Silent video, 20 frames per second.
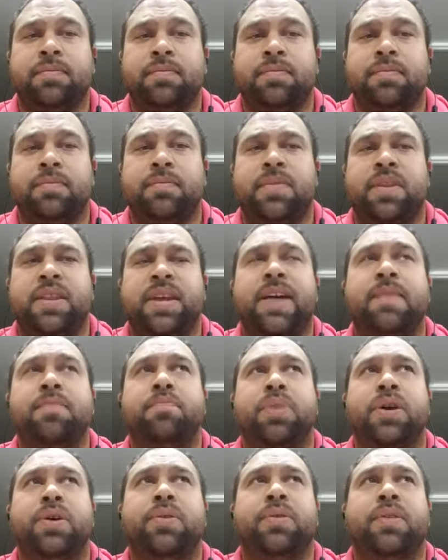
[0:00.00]
They
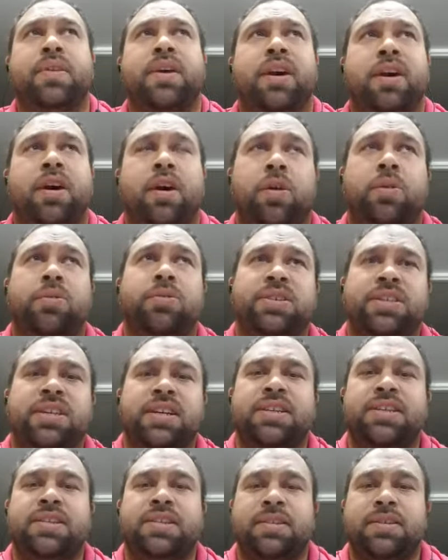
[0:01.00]
built their whole
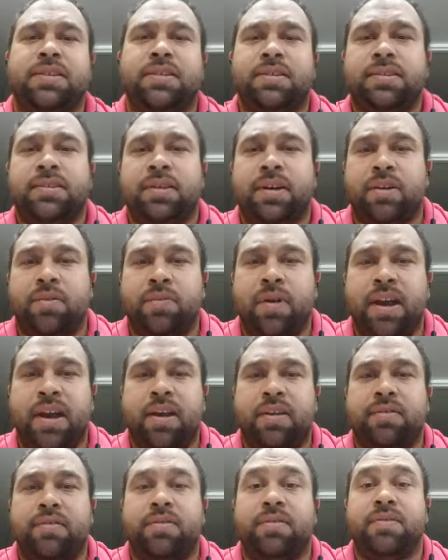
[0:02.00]
season
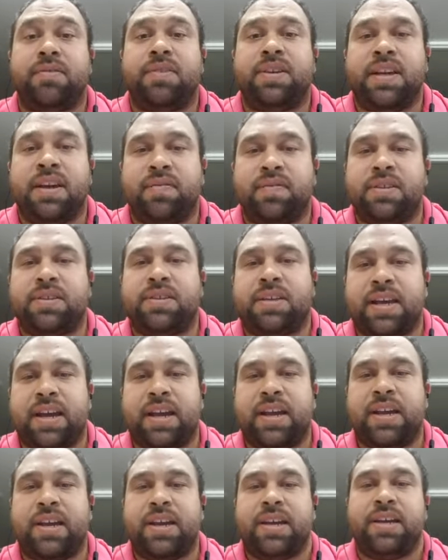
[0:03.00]
around
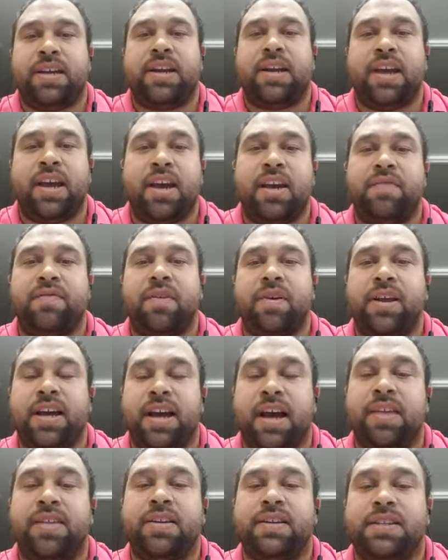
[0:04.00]
devastating every
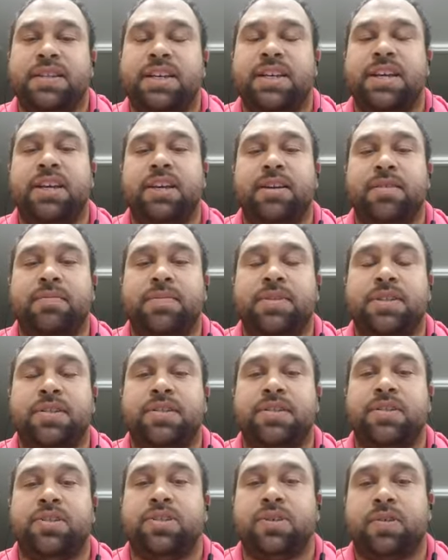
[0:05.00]
other team's
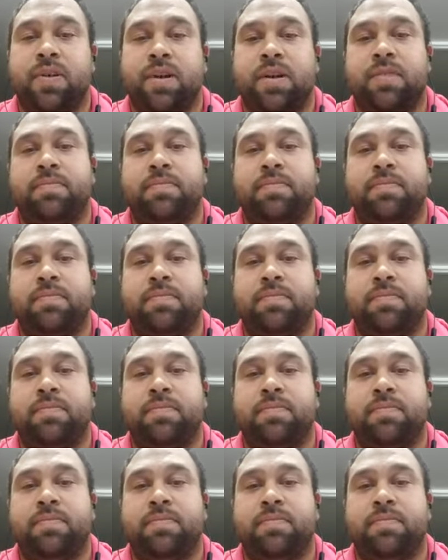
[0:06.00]
scrum.